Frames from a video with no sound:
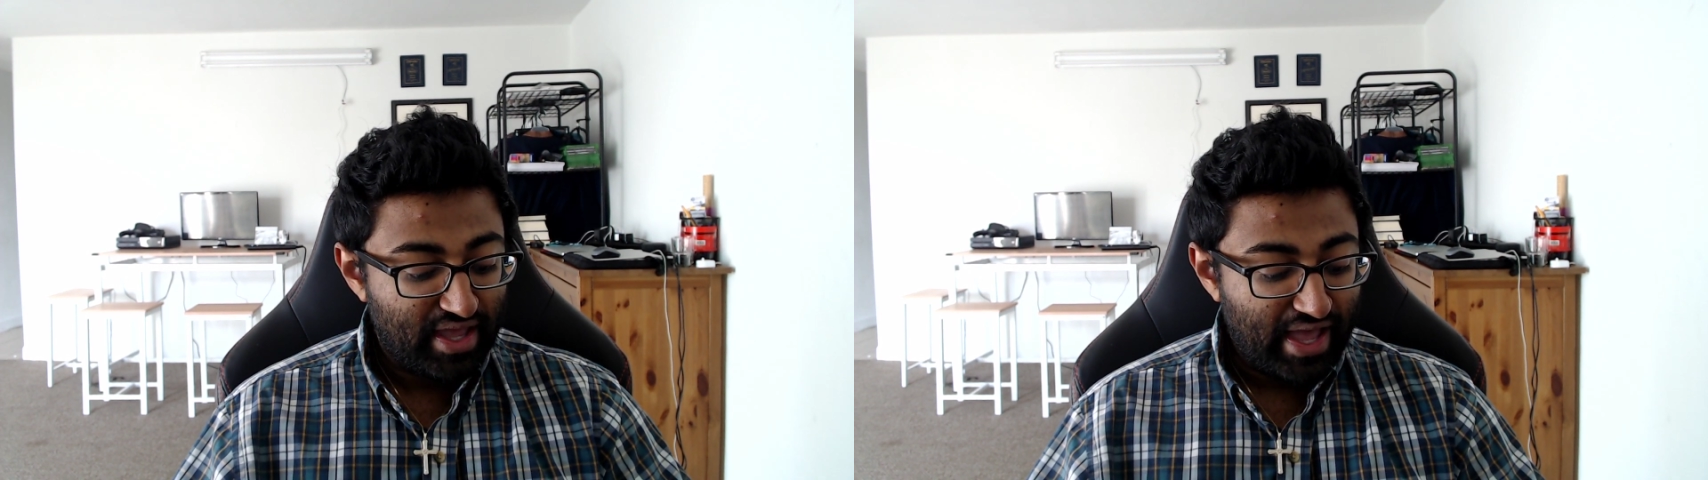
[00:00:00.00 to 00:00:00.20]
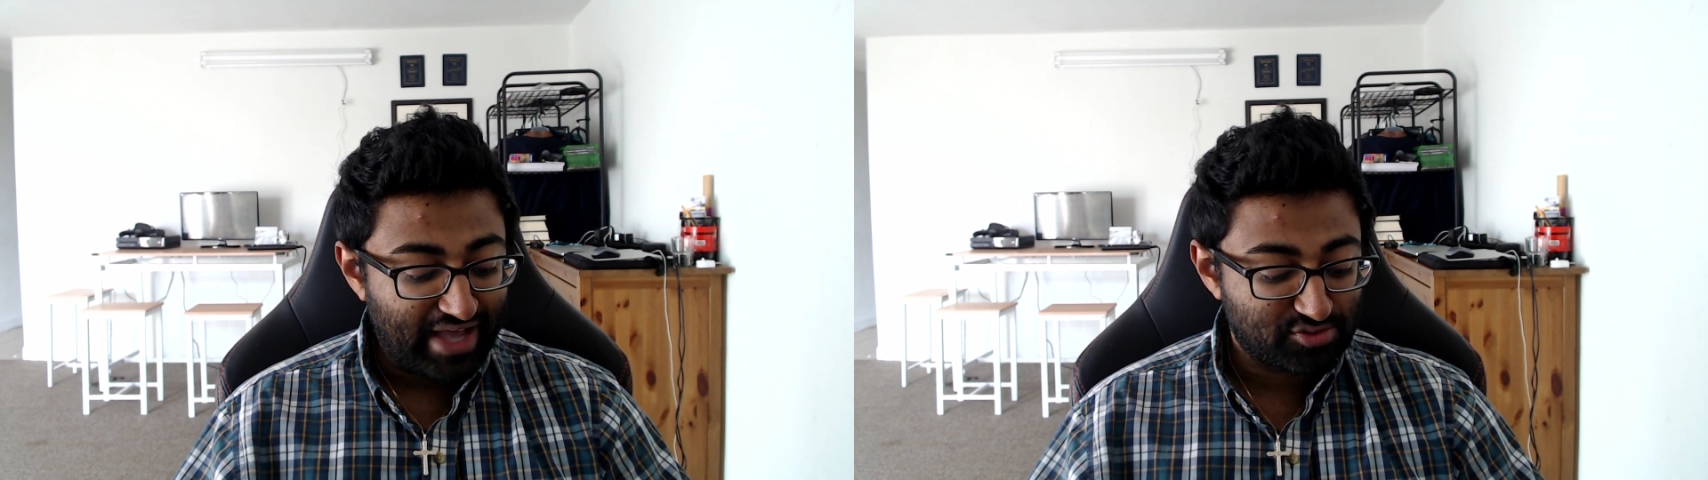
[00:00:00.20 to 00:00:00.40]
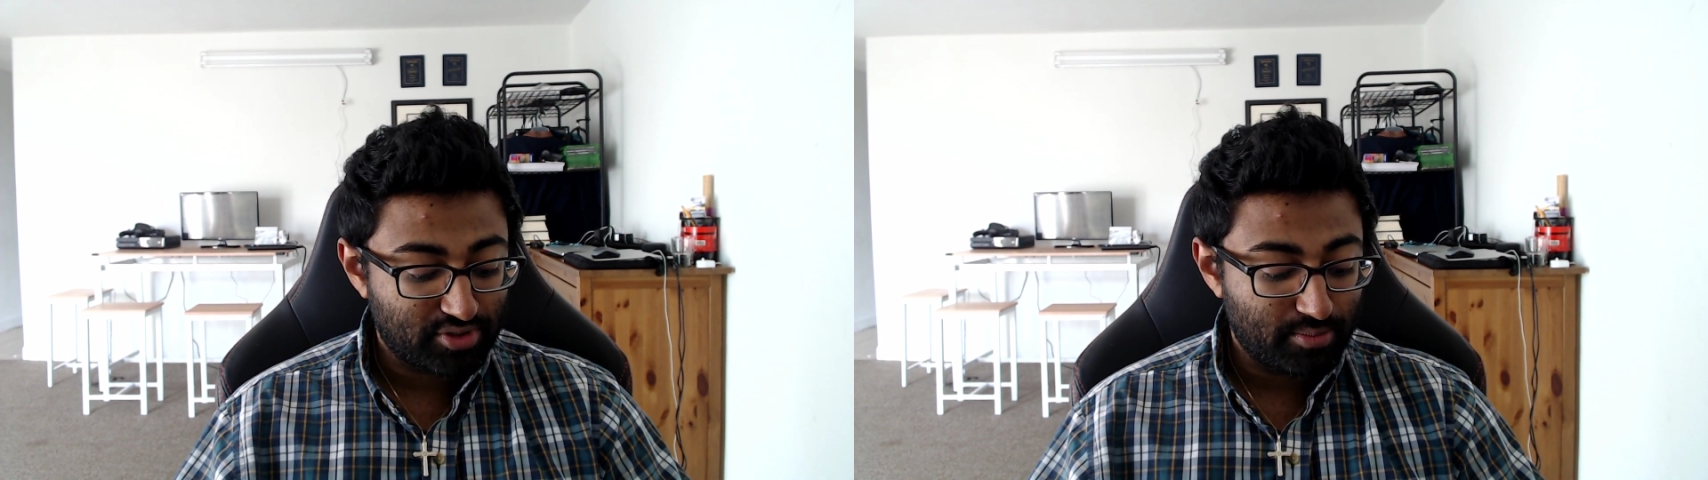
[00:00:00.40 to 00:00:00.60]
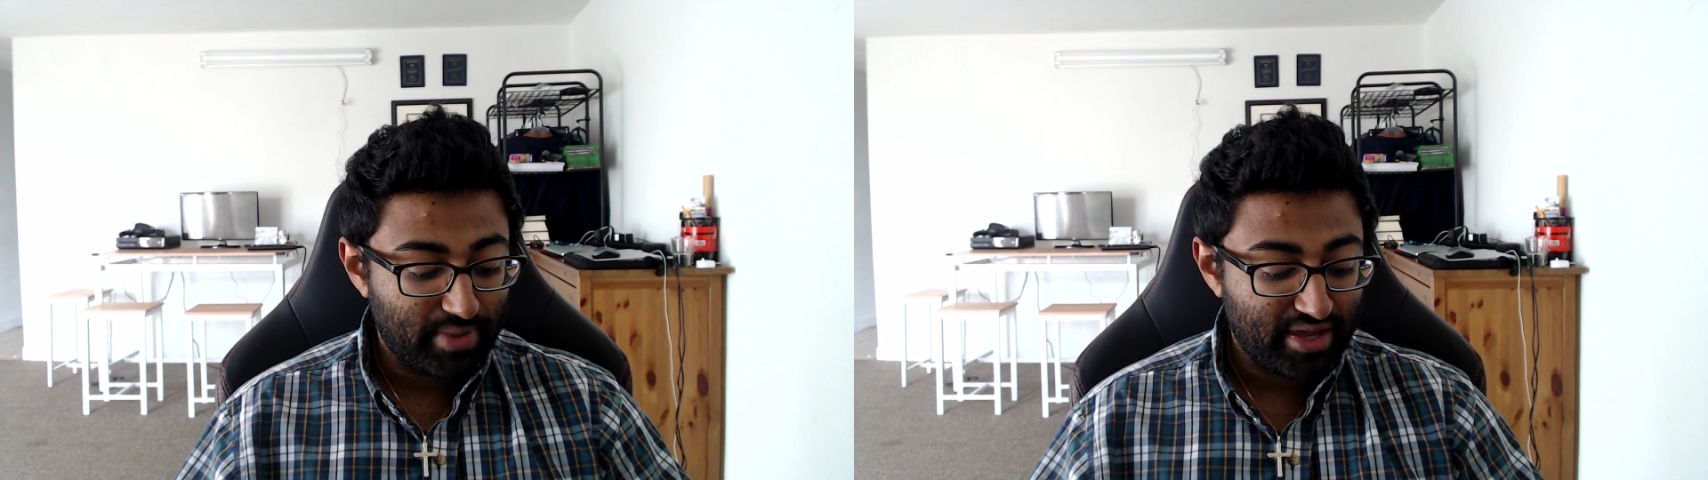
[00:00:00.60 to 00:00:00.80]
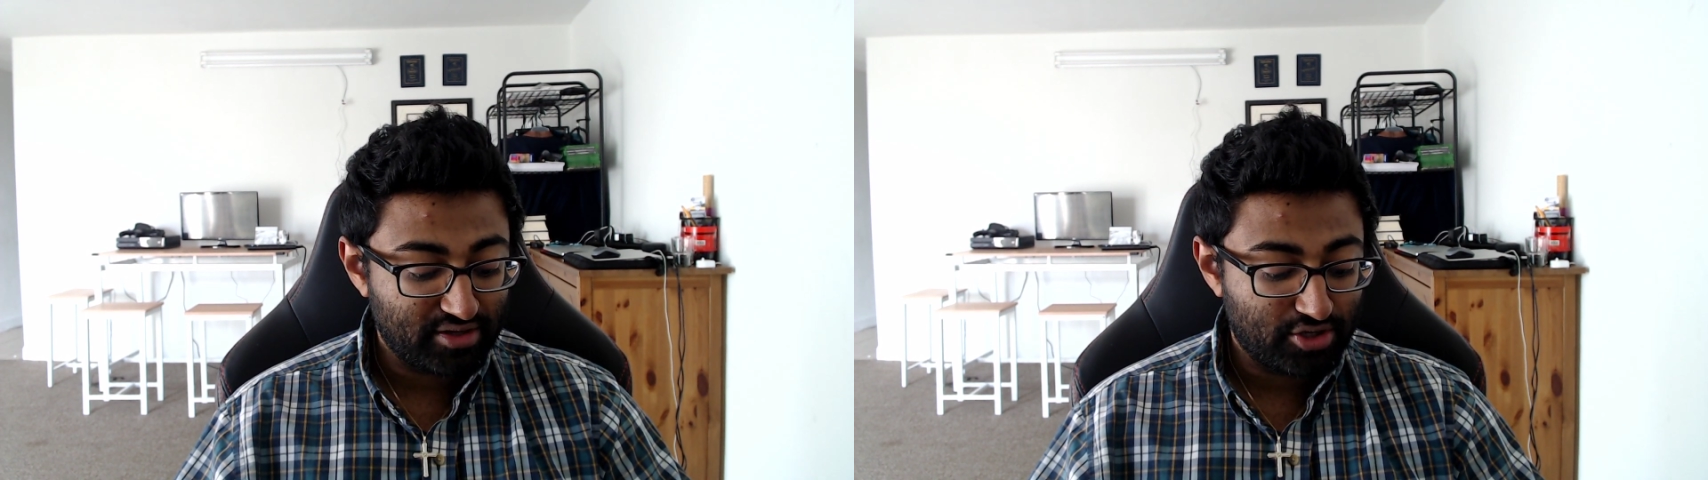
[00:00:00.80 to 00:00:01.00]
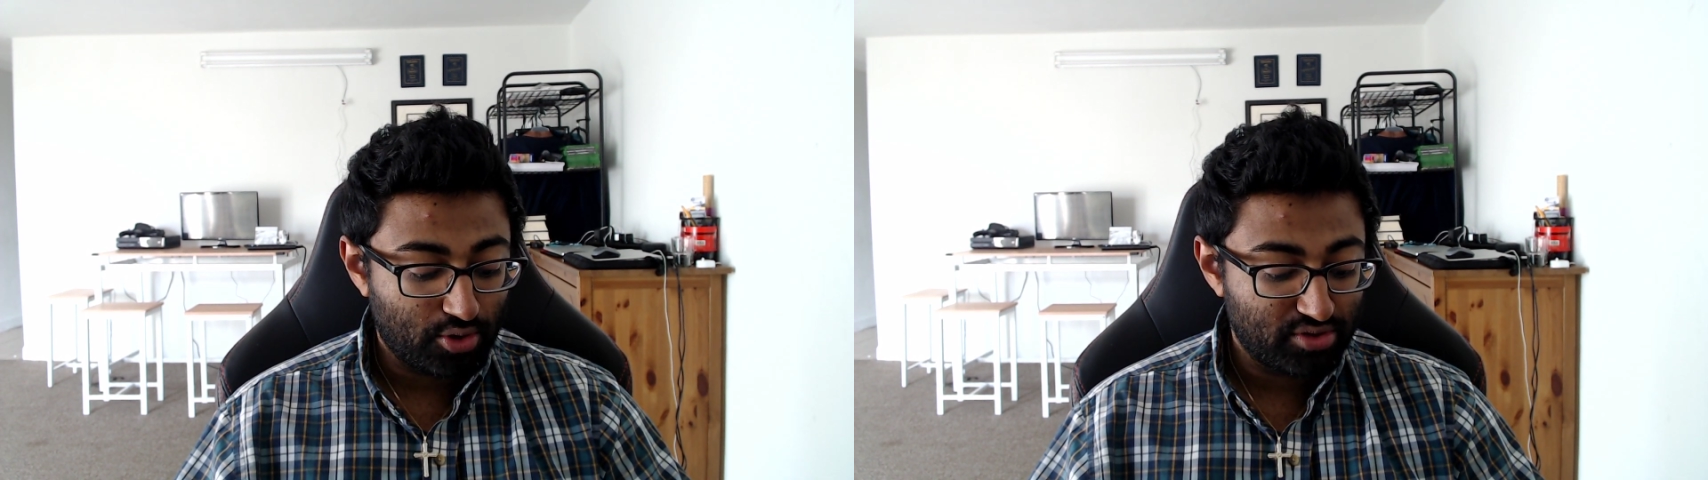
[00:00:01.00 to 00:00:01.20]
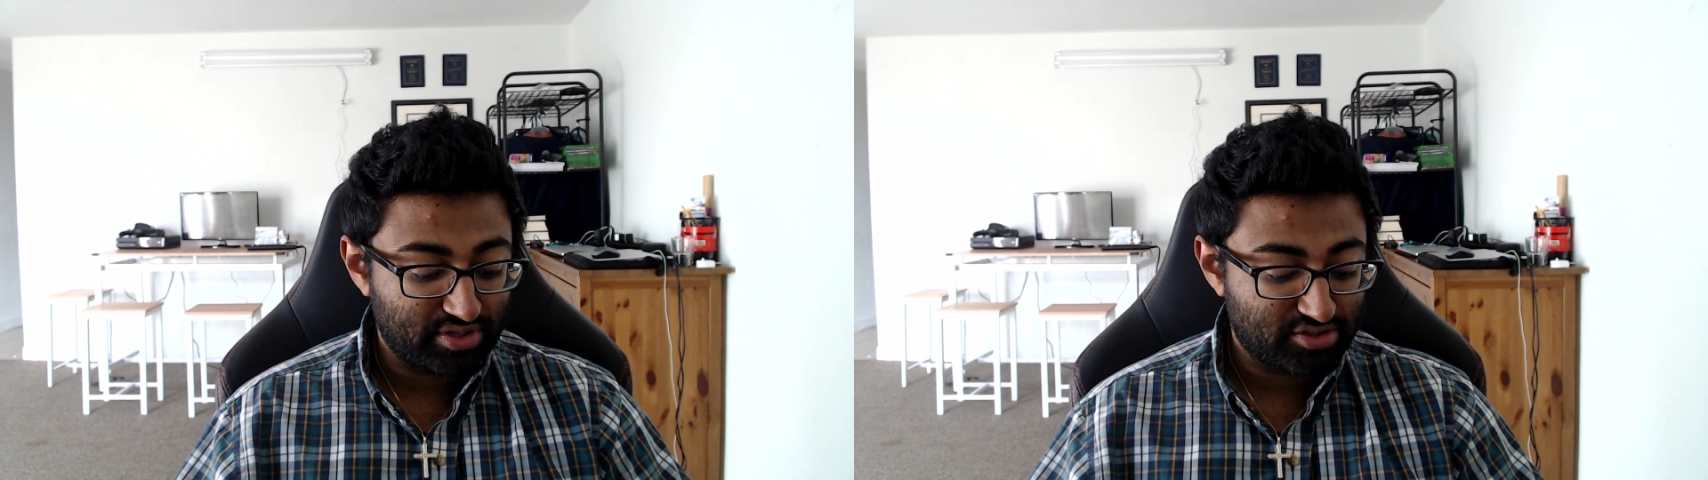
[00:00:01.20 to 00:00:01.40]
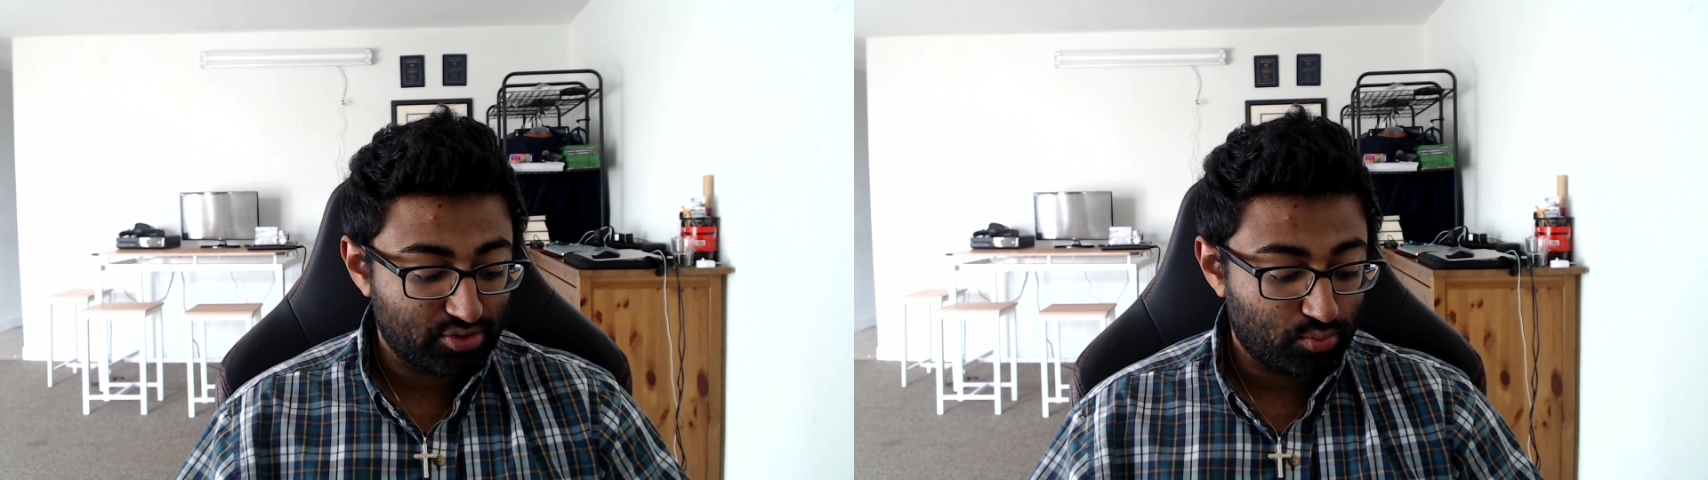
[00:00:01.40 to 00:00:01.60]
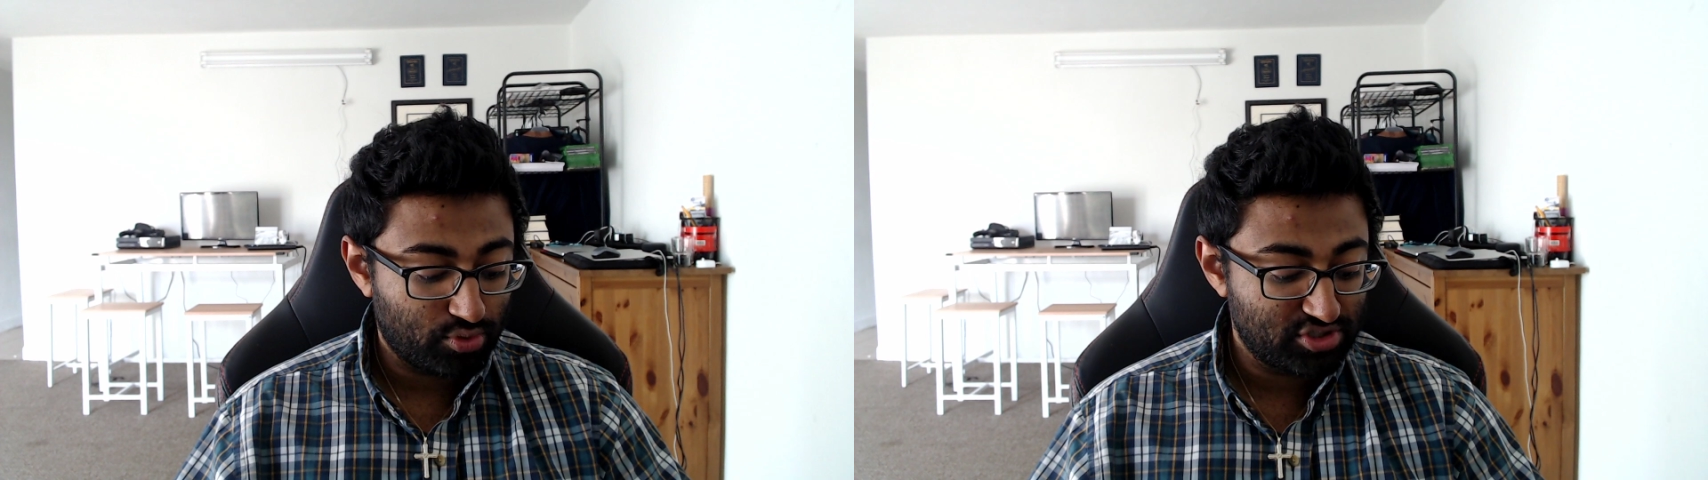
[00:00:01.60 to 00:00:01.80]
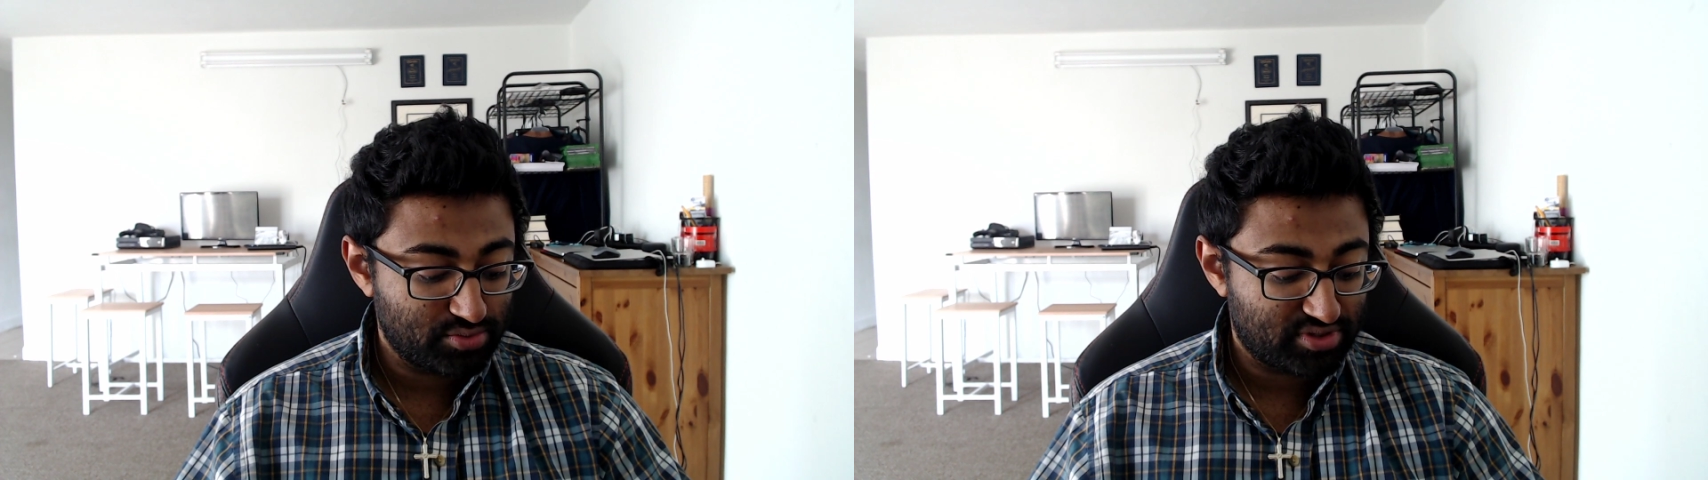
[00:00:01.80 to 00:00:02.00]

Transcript: As when a man goeth into the woods with